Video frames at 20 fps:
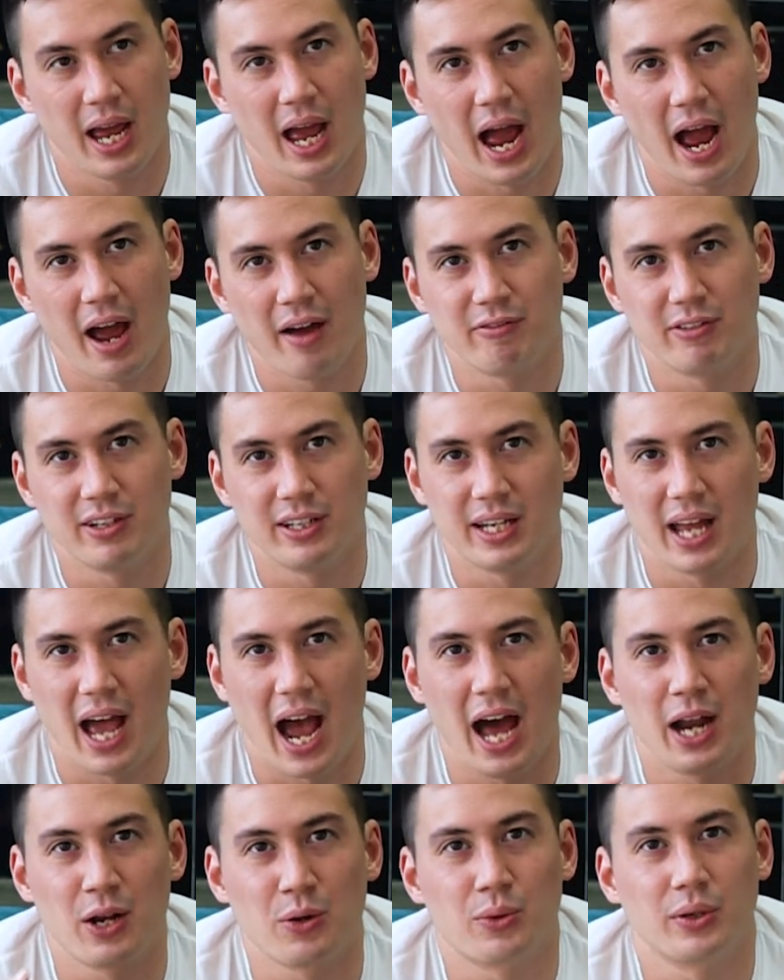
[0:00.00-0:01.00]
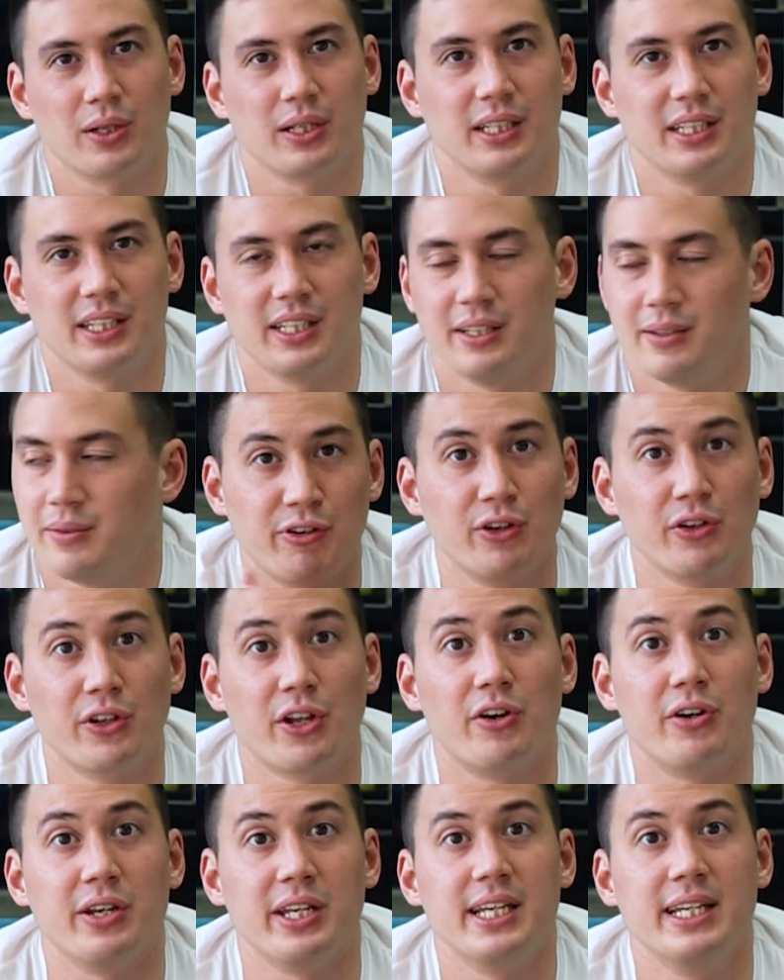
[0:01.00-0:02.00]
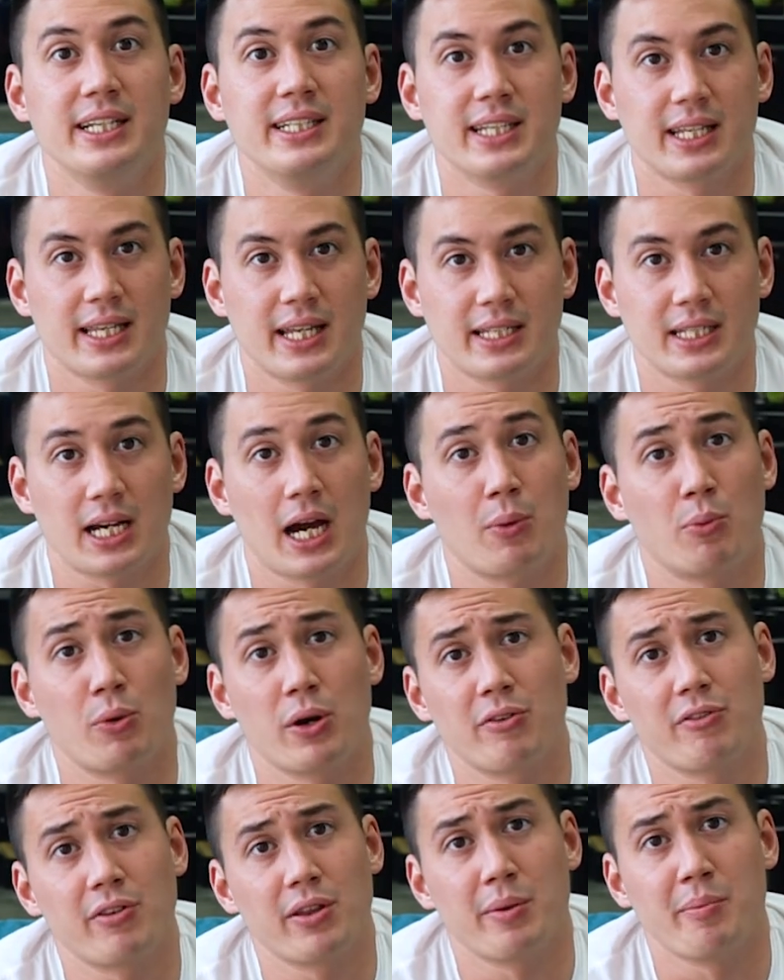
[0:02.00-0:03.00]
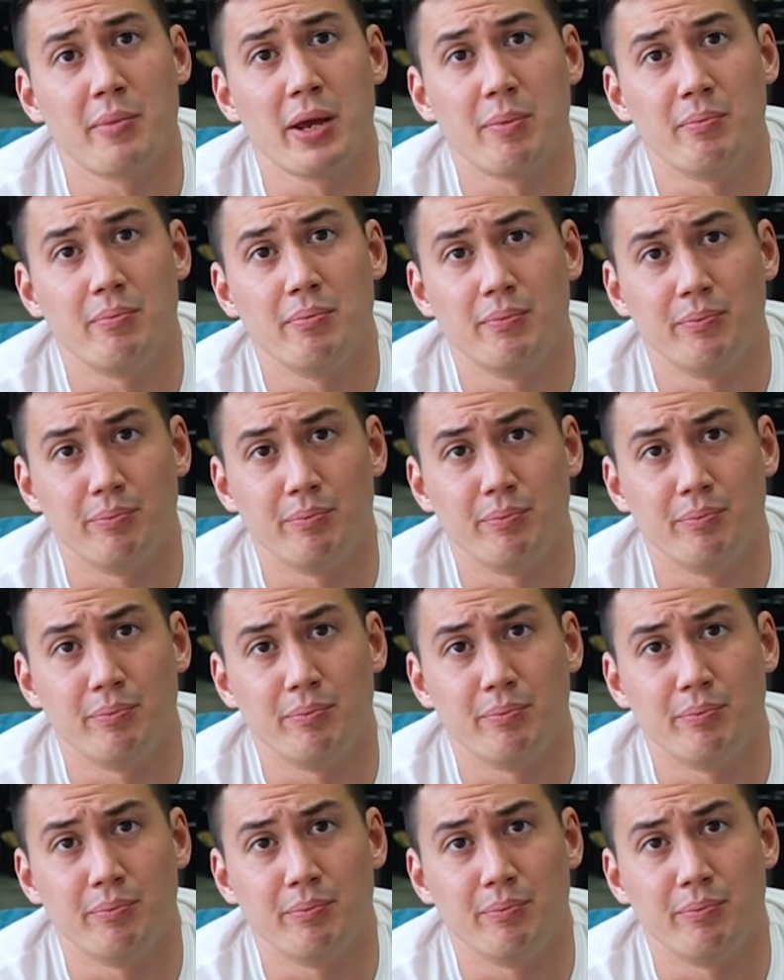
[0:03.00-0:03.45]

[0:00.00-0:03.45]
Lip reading: have it adequately fill their needs at that time, whatever they may